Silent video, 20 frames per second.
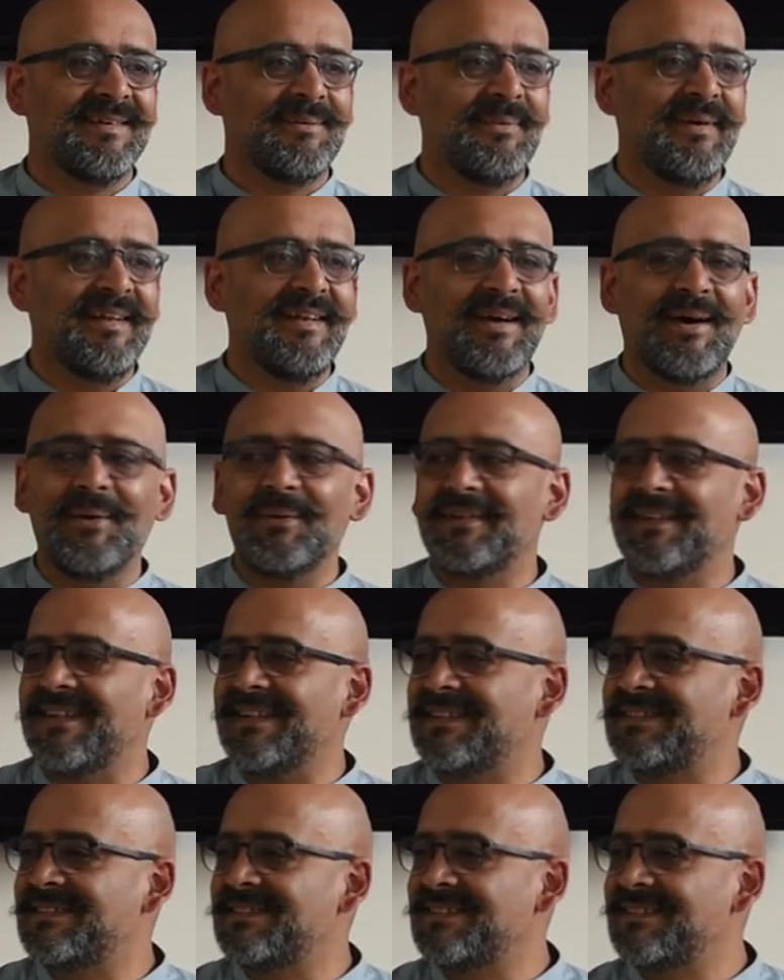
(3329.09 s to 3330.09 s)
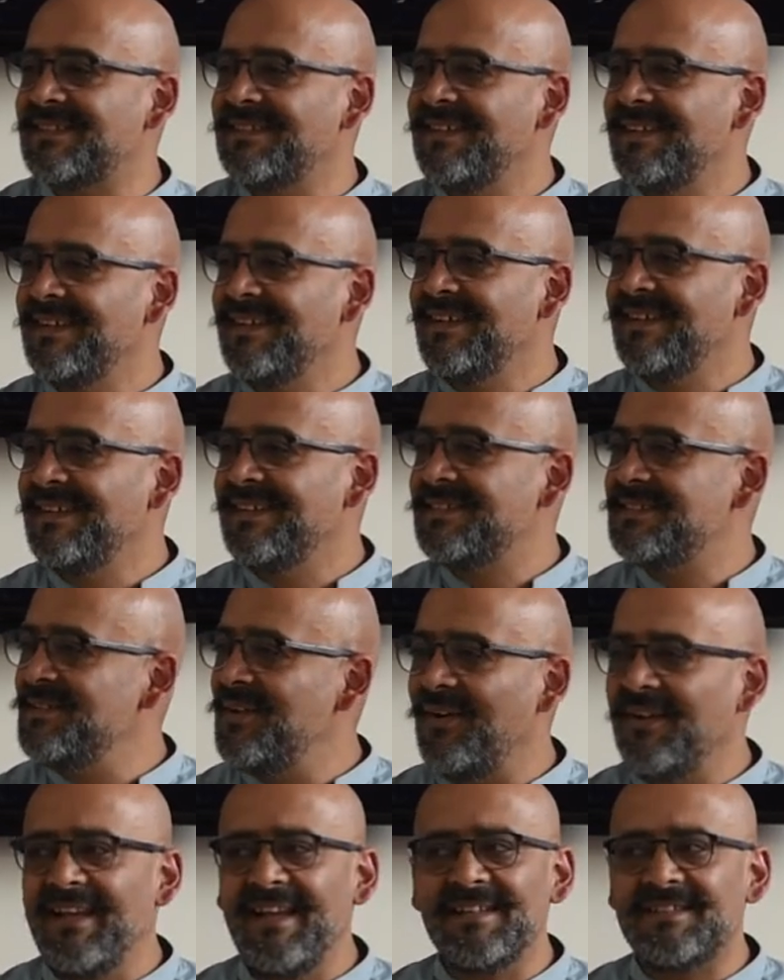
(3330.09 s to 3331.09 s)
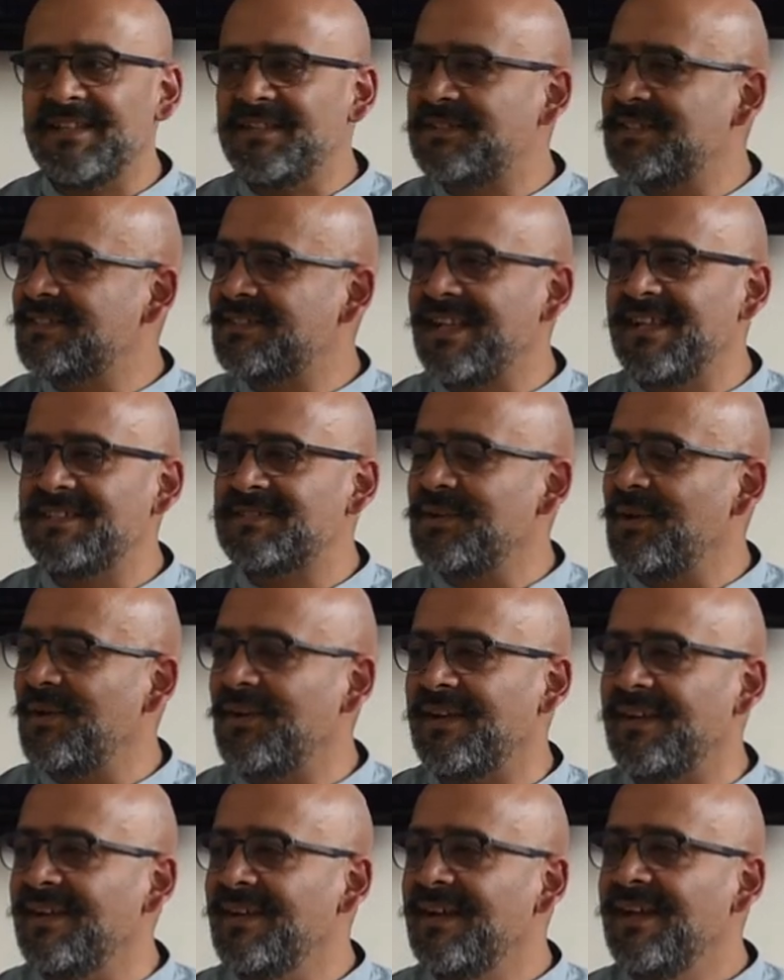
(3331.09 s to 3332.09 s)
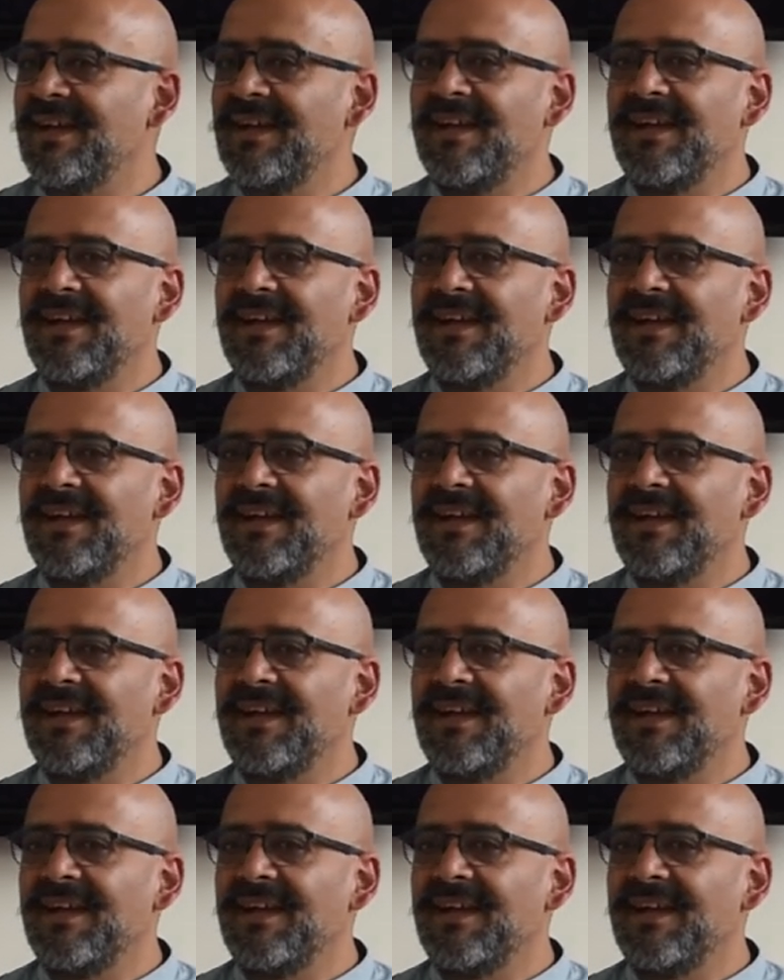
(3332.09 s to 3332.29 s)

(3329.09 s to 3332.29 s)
We know this. It's not easy to say sorry.